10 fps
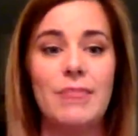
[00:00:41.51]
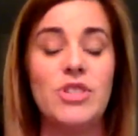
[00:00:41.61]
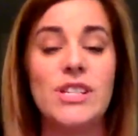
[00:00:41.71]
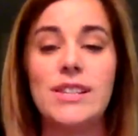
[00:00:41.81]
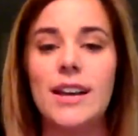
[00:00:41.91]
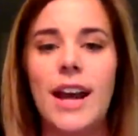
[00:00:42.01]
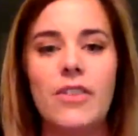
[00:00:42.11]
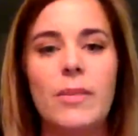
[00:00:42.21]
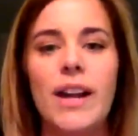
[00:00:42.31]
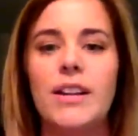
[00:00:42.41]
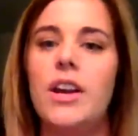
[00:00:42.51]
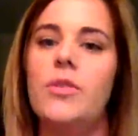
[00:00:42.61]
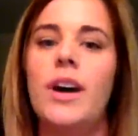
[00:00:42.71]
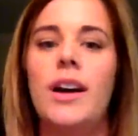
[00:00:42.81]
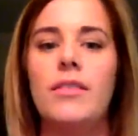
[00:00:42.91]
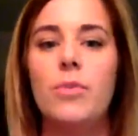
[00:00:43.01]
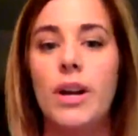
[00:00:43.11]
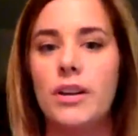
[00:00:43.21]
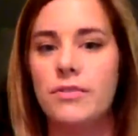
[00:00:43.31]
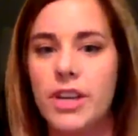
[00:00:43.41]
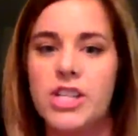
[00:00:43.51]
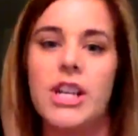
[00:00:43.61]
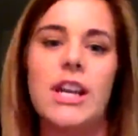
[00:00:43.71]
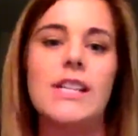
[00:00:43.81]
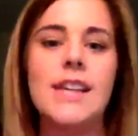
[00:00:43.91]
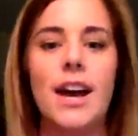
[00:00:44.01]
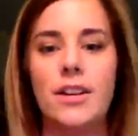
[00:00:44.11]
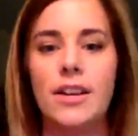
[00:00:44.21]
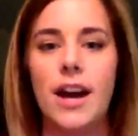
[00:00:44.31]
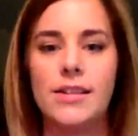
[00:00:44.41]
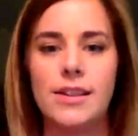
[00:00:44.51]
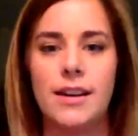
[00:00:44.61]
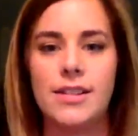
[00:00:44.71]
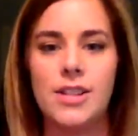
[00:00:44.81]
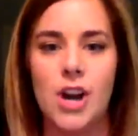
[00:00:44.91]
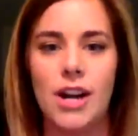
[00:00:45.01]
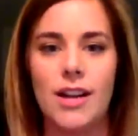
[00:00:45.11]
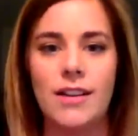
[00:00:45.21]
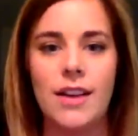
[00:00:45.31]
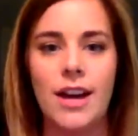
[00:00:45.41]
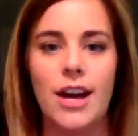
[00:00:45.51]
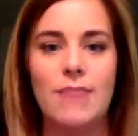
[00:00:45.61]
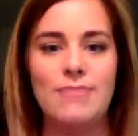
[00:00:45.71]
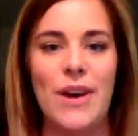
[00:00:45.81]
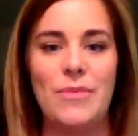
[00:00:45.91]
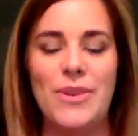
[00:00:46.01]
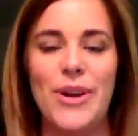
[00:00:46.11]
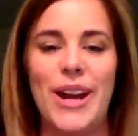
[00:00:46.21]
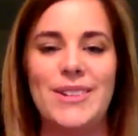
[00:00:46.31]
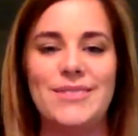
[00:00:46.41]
just let everybody know kind of what your vision is, how you guys got started, that would be great.